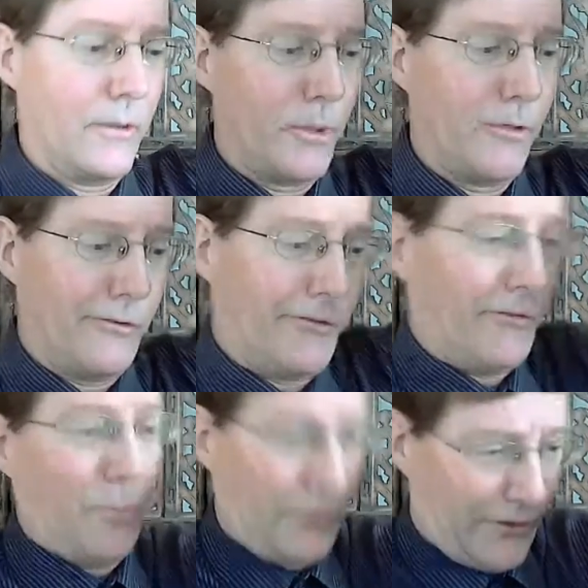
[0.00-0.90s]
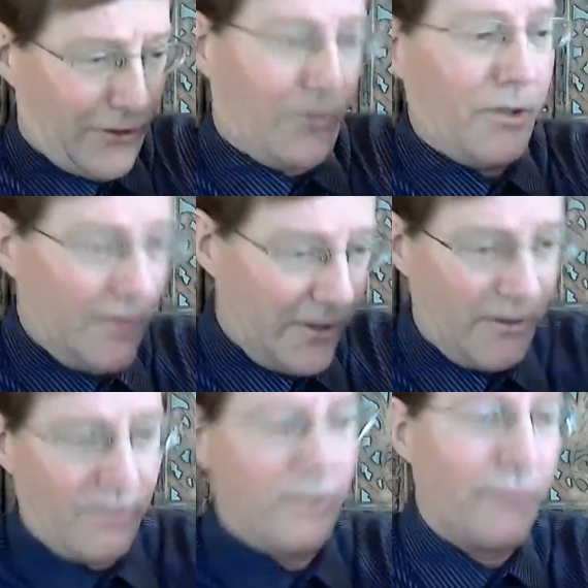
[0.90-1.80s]
the person's supposed to go in
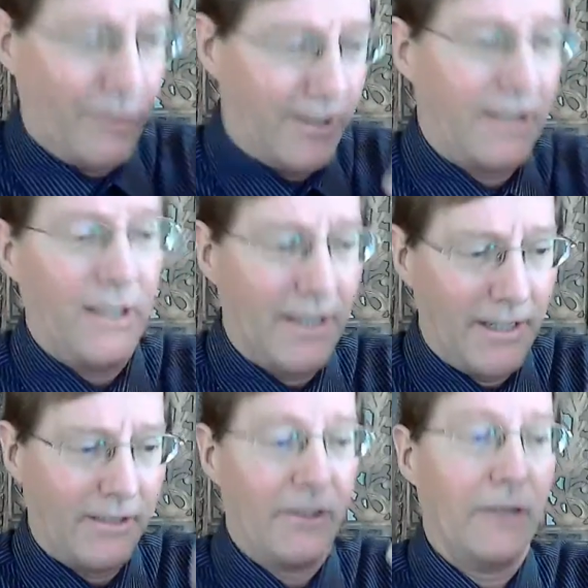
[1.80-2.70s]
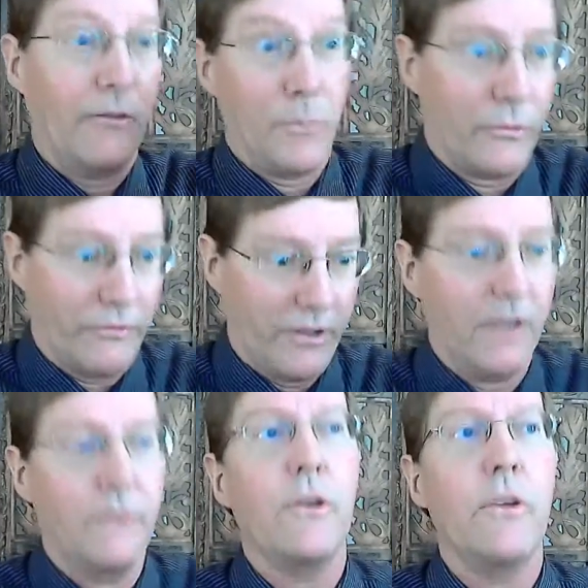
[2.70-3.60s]
there and use it like that and that's supposed to
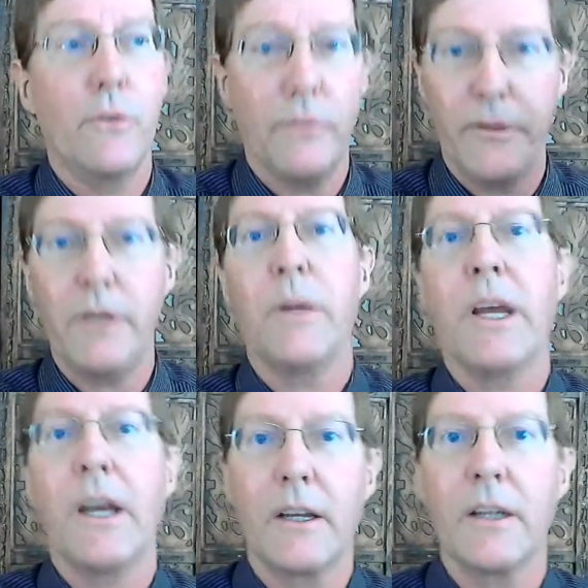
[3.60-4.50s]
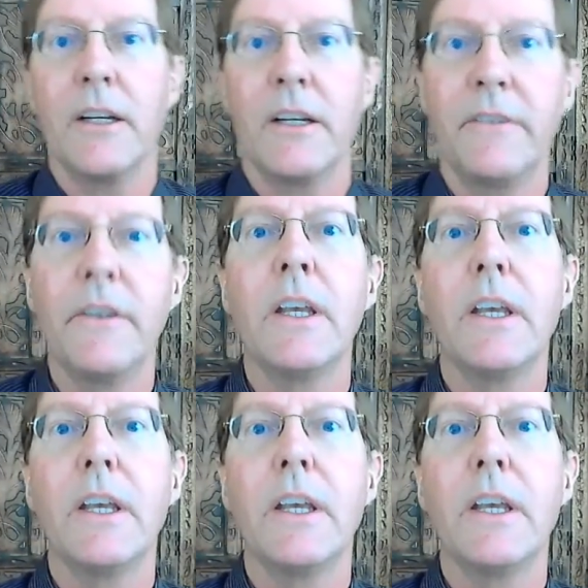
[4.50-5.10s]
give you feedback on